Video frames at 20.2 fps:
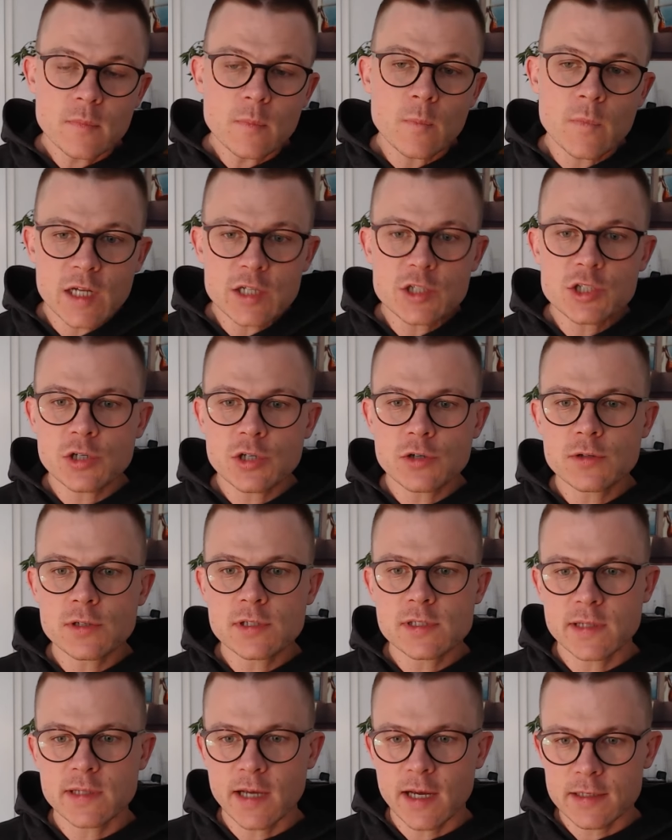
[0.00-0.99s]
that
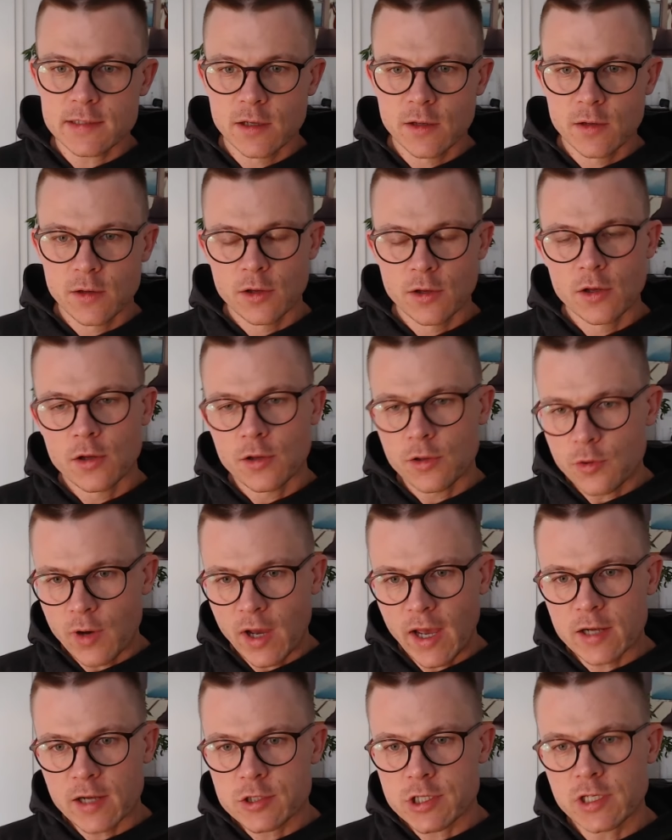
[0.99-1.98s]
shows that
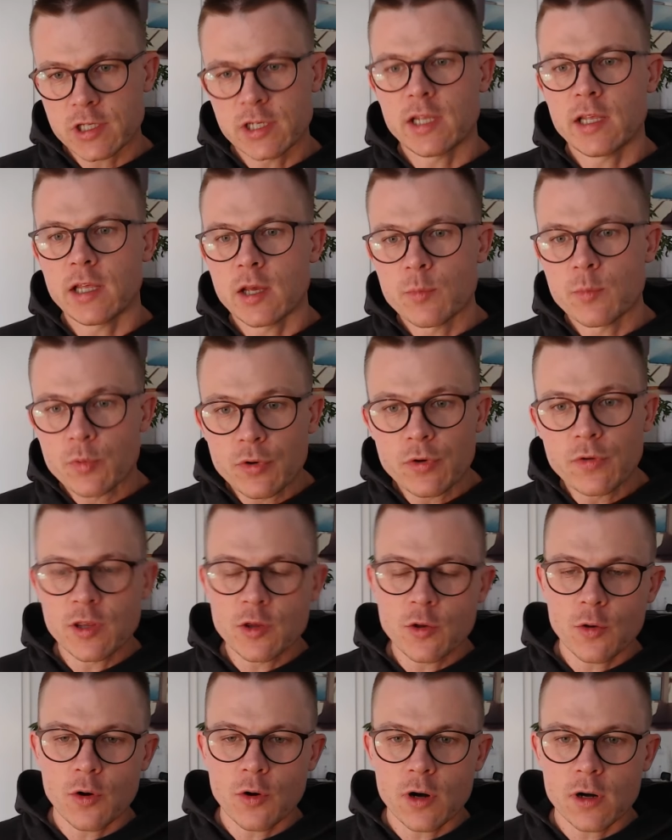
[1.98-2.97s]
you're actually
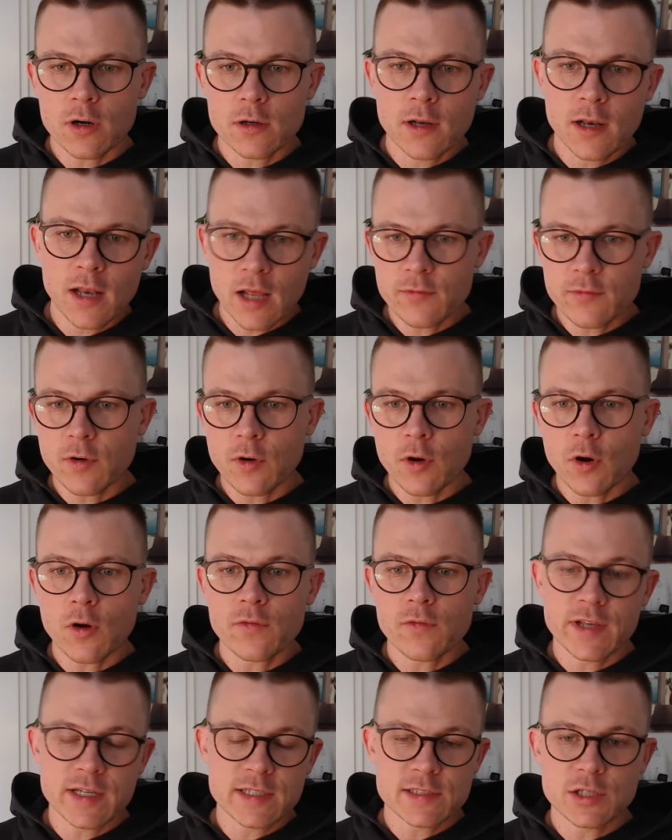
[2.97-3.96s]
improving your level
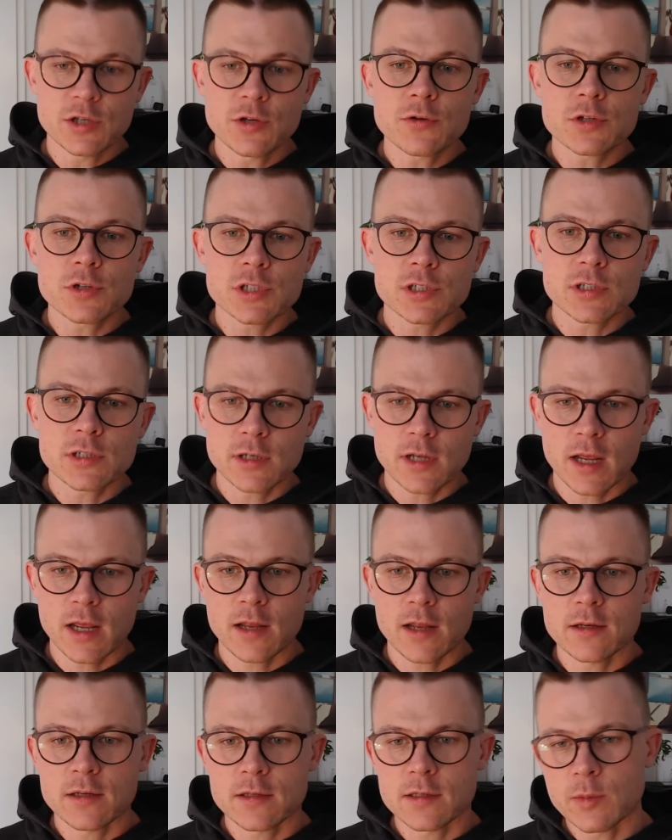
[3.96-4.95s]
of execution
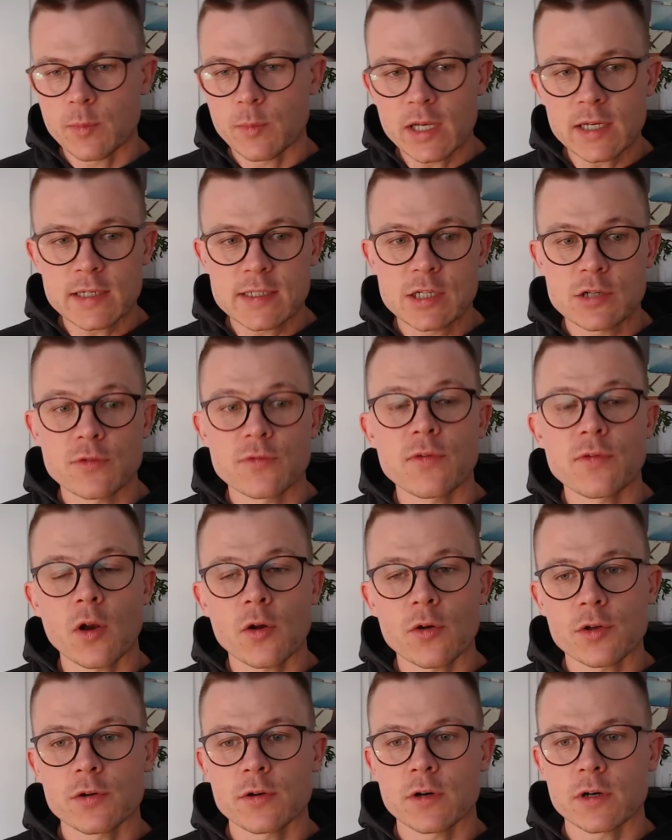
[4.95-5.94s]
and the ability to
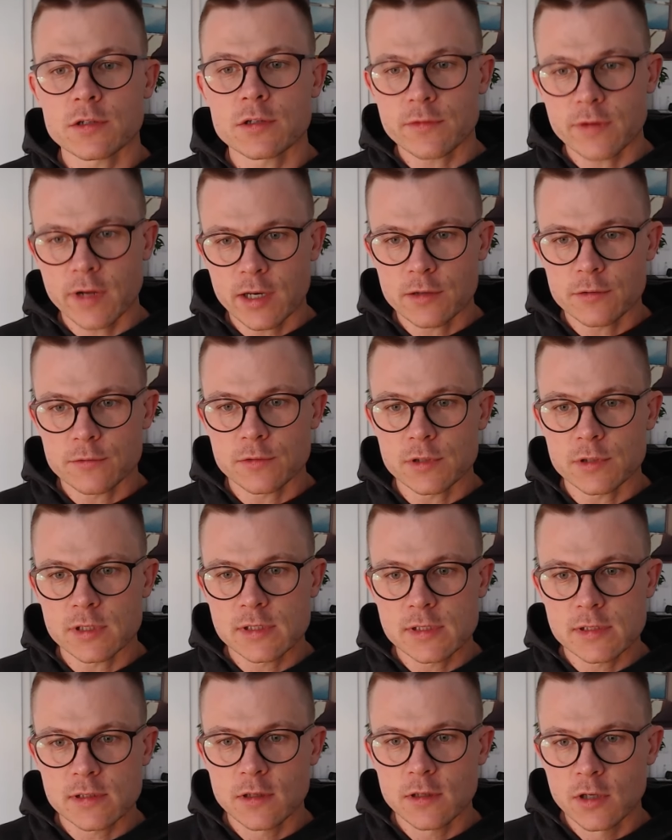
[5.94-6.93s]
follow your trading
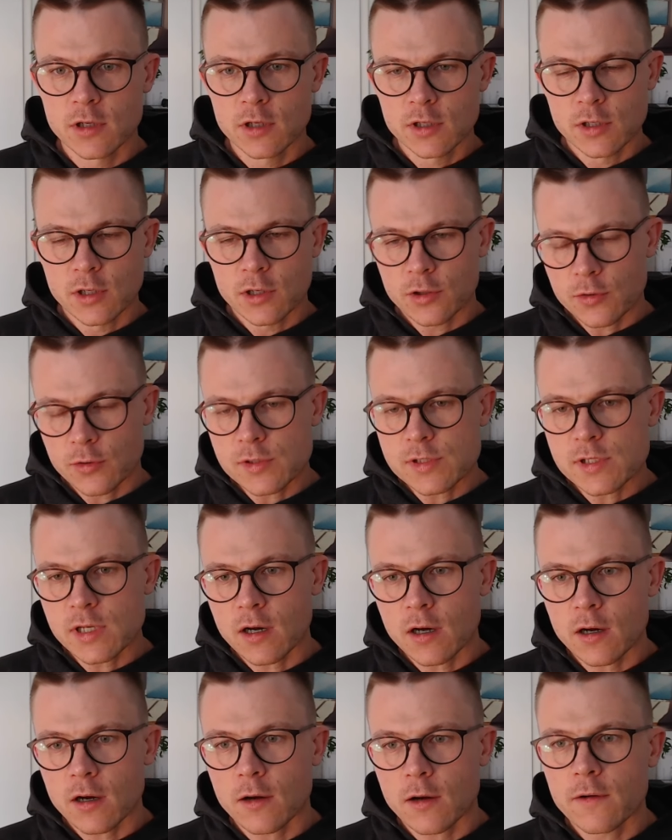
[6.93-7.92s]
rules. Those
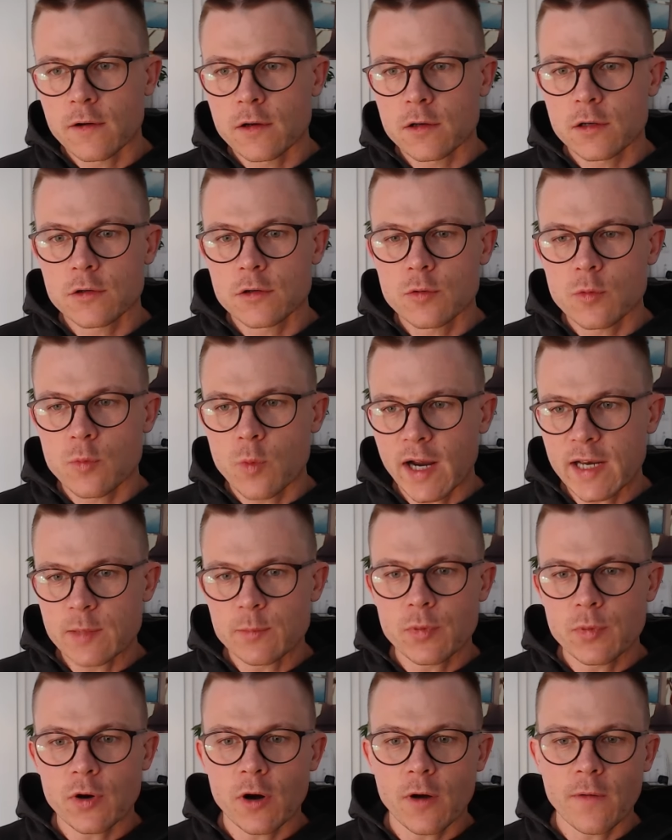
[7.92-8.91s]
are quite
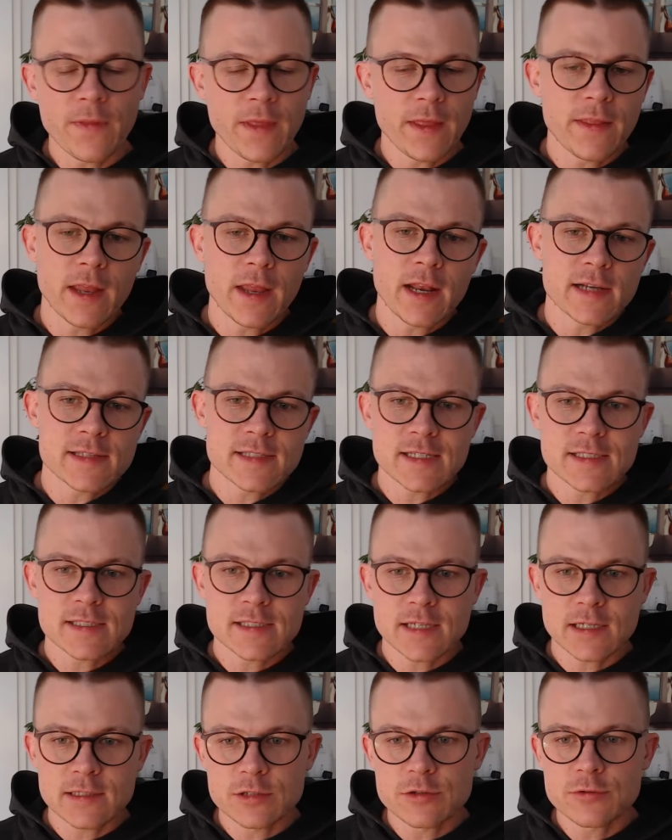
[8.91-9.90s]
important. And then, as I
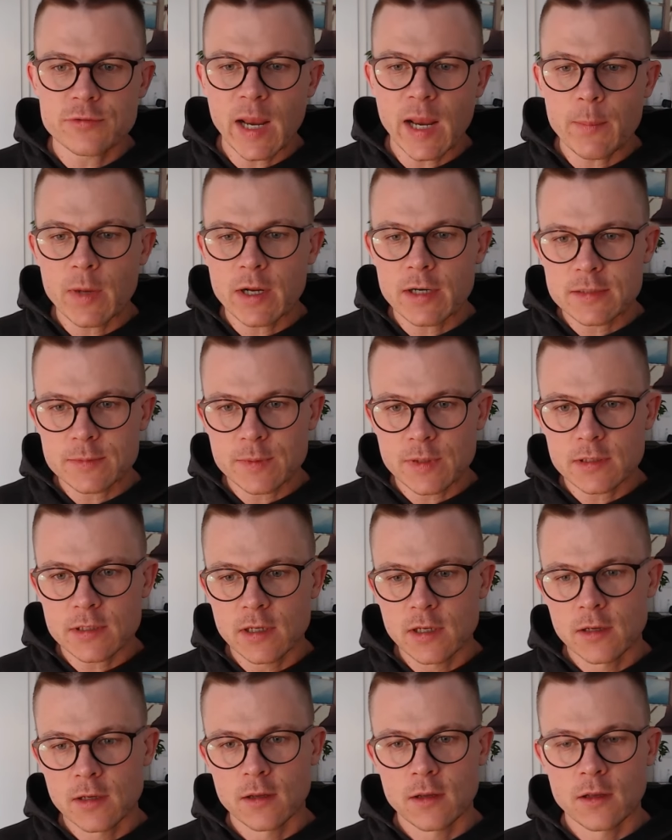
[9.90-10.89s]
said, the trade management
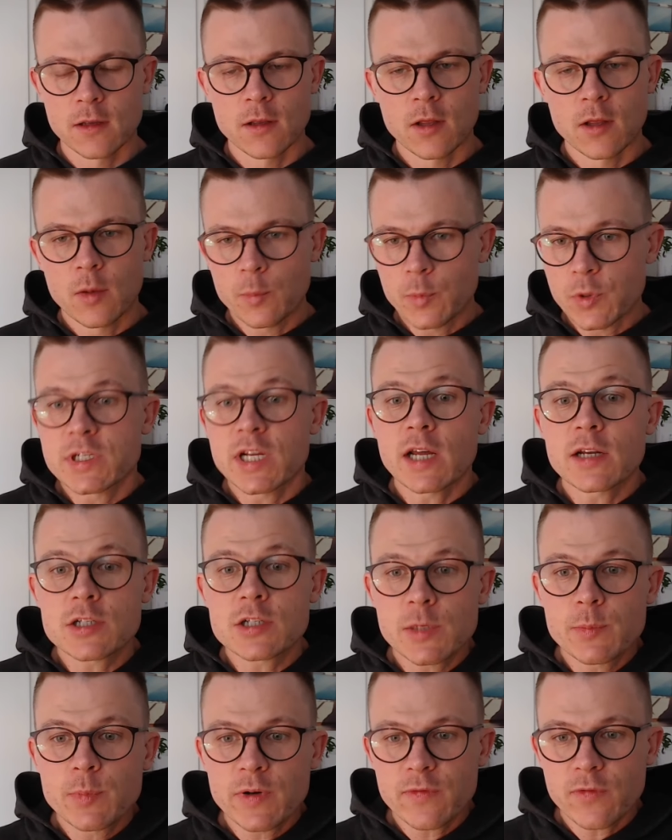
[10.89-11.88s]

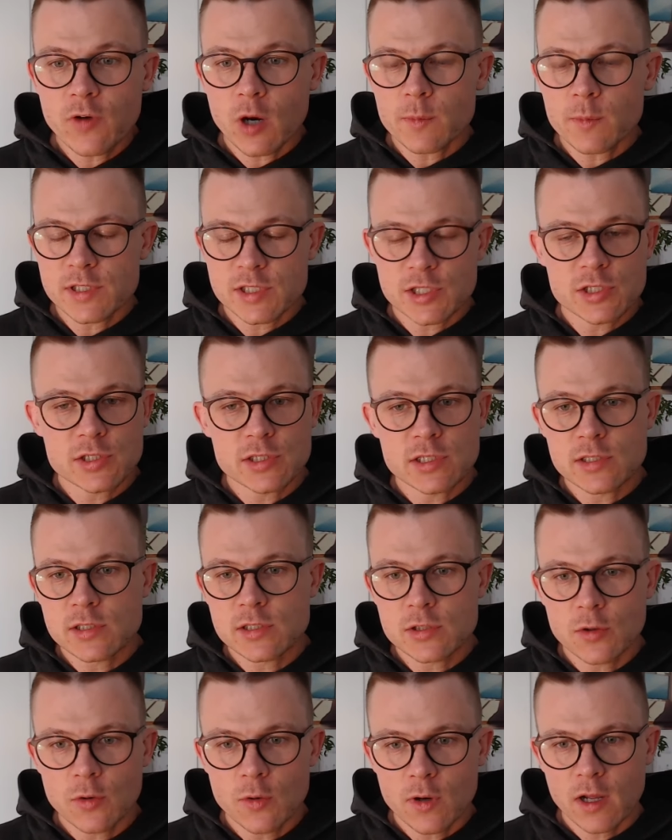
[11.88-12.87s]
potential performance is
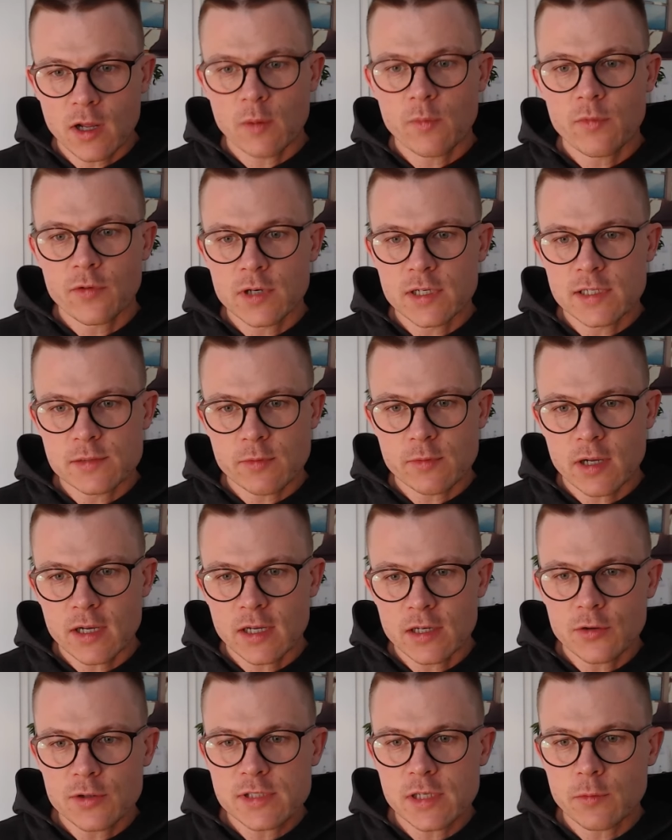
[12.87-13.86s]
just so helpful as well.
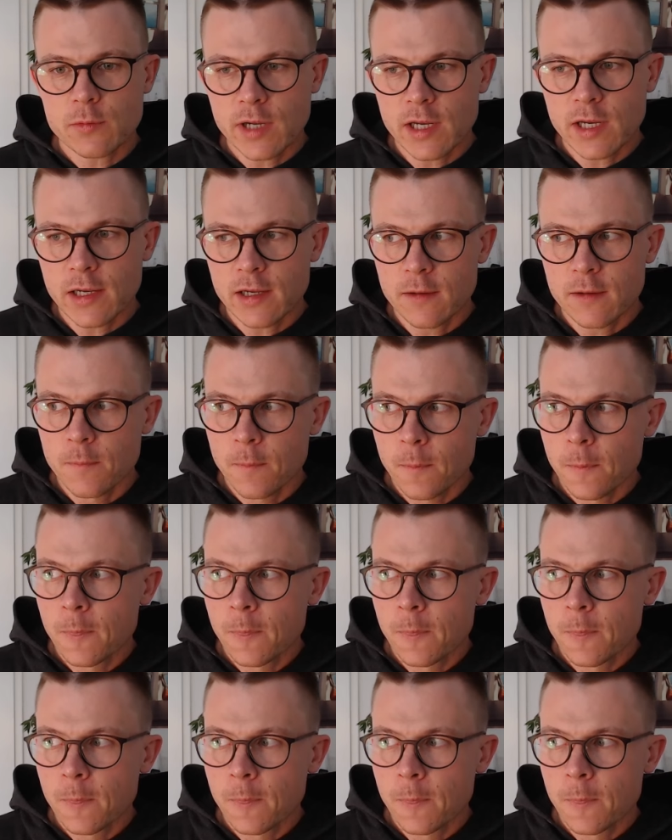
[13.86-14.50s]
And those are really